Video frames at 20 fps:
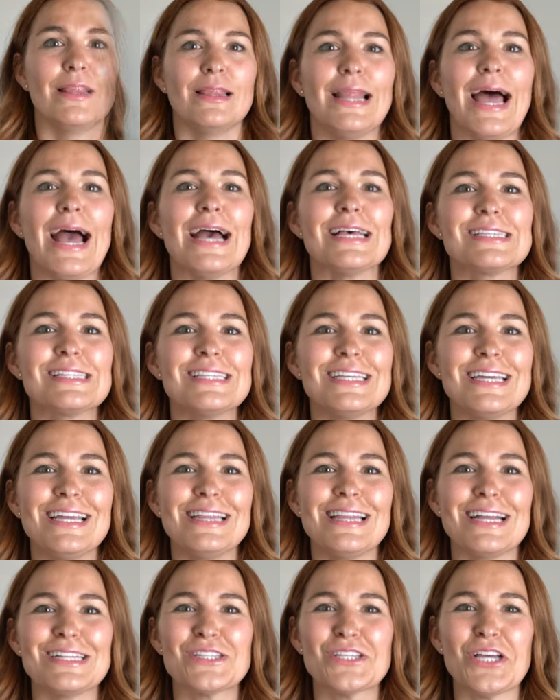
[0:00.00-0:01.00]
Lastly,
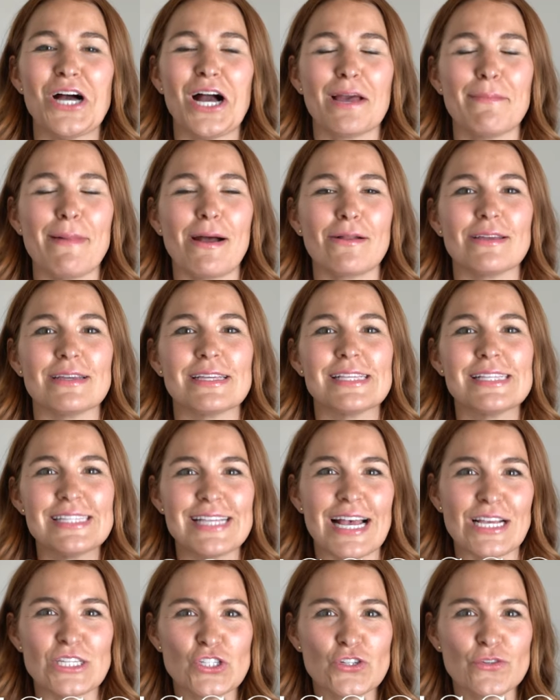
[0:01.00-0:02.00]
let's talk about
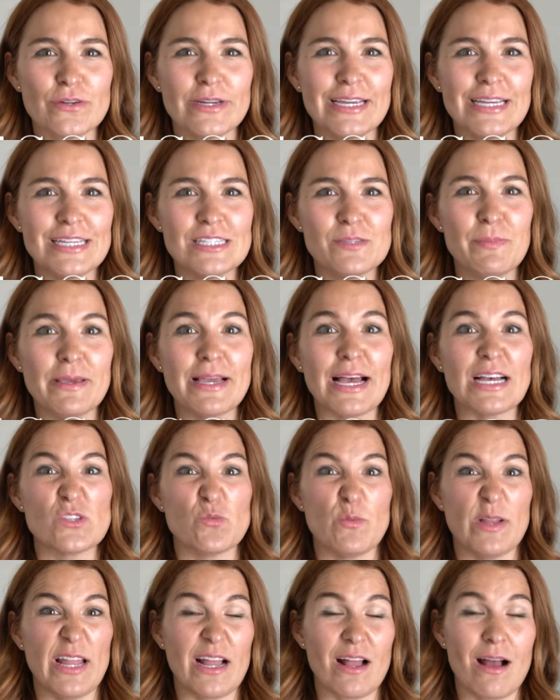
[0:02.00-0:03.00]
accessories because
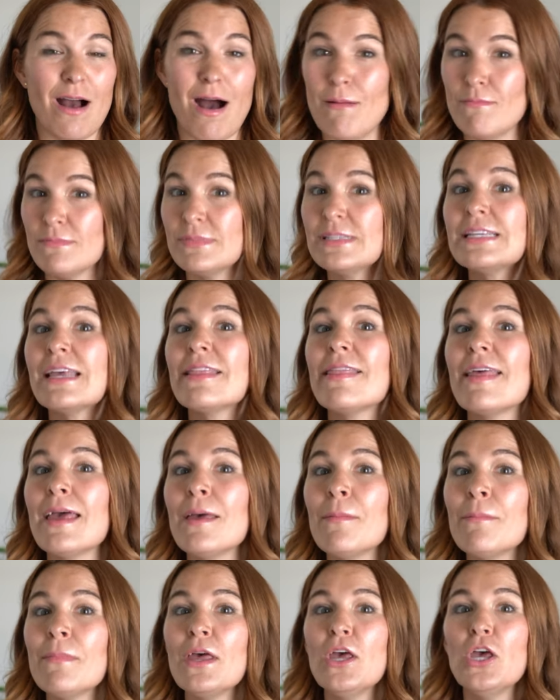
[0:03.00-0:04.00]
when it comes to
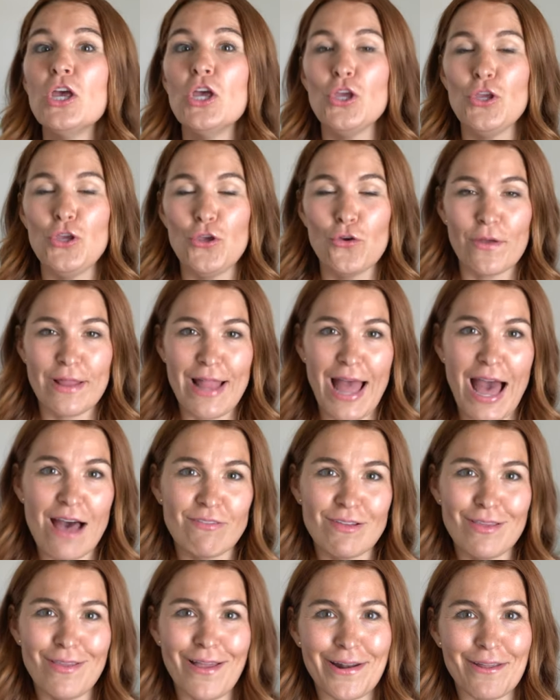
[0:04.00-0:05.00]
them, you can
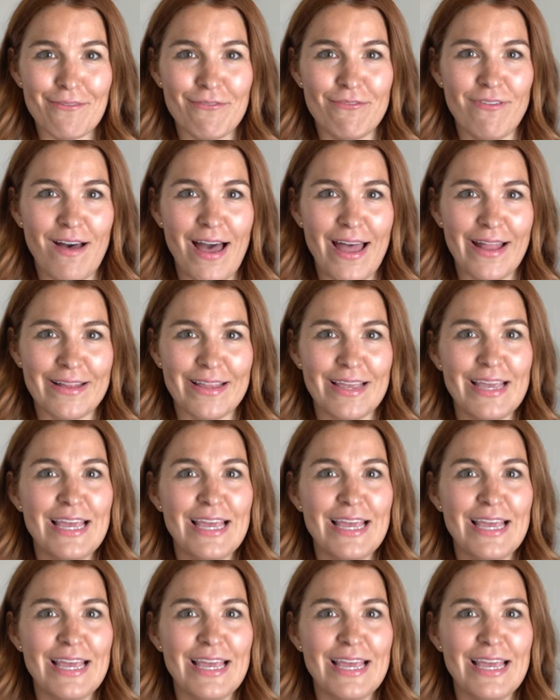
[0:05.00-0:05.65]
have a lot of fun.